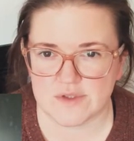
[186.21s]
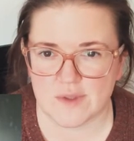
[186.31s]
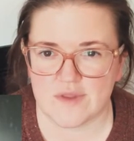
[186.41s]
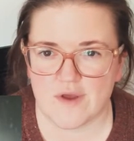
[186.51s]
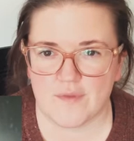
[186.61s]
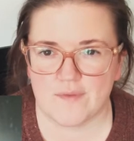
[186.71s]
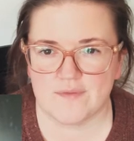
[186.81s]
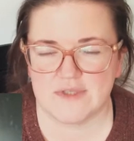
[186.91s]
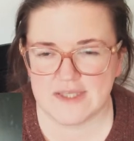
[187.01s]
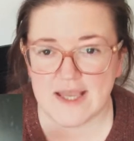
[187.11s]
So I thought
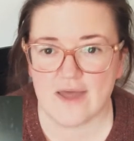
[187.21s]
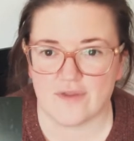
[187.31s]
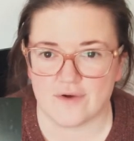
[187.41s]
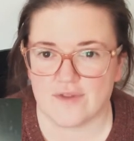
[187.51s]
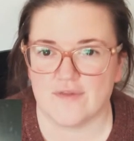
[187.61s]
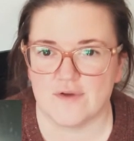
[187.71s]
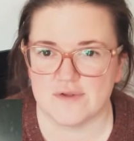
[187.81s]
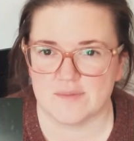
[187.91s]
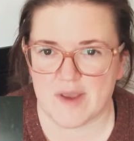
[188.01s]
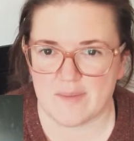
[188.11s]
together that
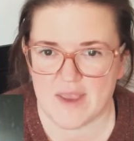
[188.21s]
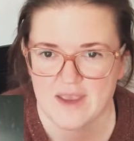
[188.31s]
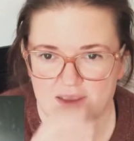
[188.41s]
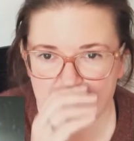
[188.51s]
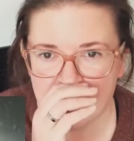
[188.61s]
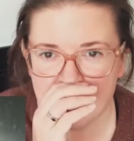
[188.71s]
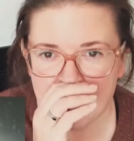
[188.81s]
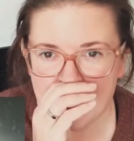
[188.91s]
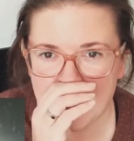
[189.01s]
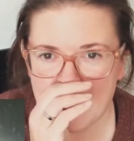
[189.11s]
those might make
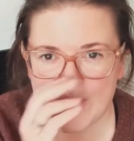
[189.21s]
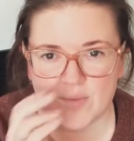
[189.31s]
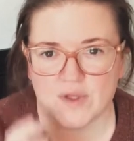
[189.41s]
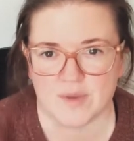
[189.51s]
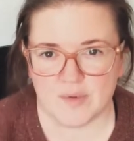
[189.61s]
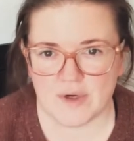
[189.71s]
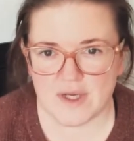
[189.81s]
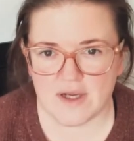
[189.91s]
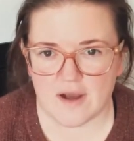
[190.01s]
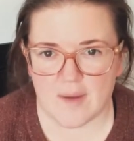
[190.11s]
a really
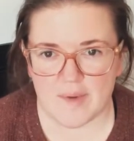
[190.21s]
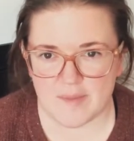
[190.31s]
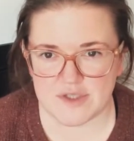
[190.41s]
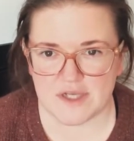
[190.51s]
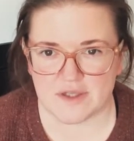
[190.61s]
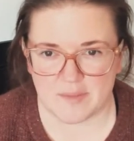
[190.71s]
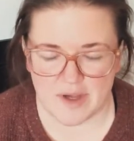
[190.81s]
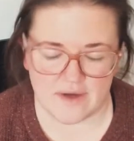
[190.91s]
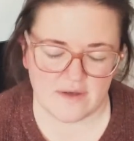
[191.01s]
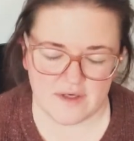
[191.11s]
pretty hot pepper jelly,
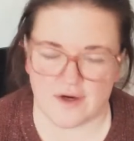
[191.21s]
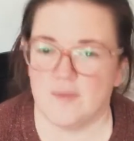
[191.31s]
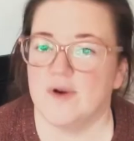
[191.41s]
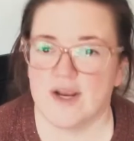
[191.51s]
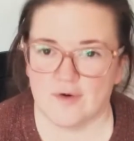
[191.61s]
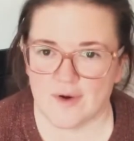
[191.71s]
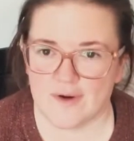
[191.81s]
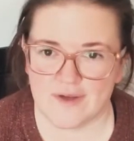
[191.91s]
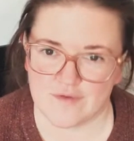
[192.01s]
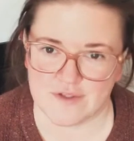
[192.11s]
but you know, when I grow
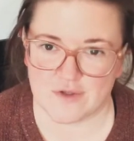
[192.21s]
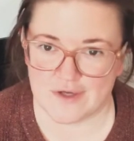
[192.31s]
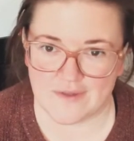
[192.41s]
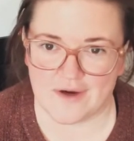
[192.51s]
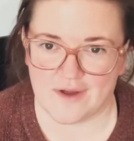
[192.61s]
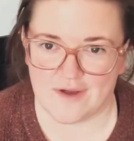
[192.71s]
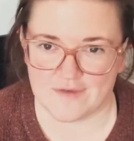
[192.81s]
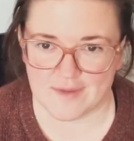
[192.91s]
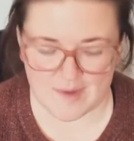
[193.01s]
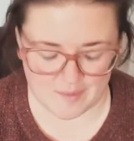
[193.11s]
it and if it's green, then I'll have
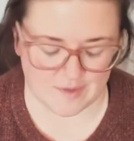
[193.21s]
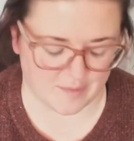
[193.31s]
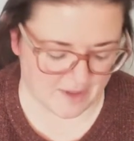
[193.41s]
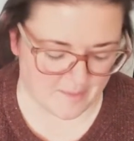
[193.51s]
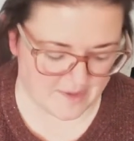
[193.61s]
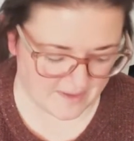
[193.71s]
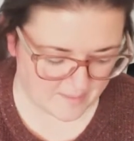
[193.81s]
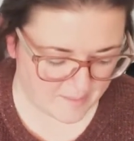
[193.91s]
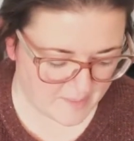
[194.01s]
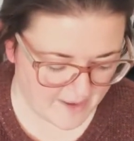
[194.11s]
to come up with a plan B.
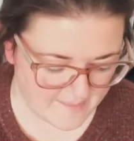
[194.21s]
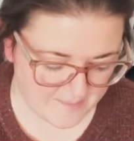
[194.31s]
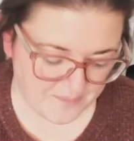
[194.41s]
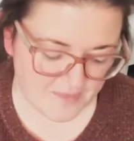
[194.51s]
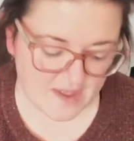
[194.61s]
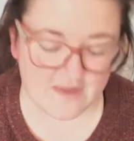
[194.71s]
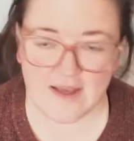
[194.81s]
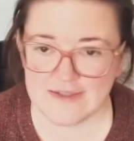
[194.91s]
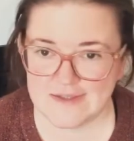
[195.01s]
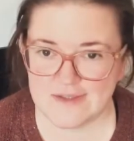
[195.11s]
But
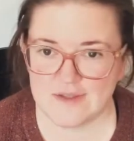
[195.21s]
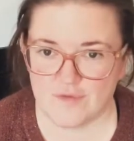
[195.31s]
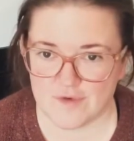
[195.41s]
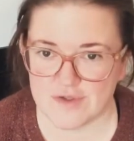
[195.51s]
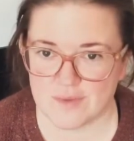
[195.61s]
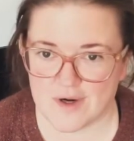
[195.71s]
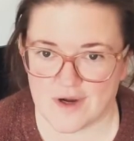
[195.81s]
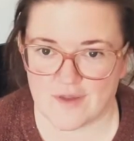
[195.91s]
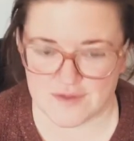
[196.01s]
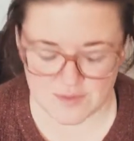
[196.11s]
that's the first one
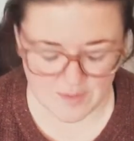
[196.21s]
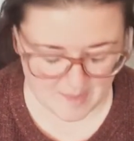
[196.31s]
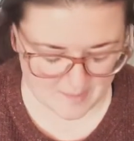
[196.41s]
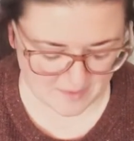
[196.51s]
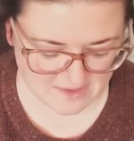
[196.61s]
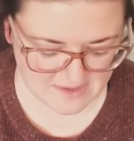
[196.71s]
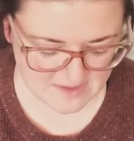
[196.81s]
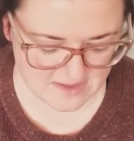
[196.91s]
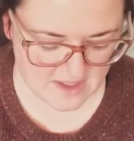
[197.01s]
on the sweet pepper list.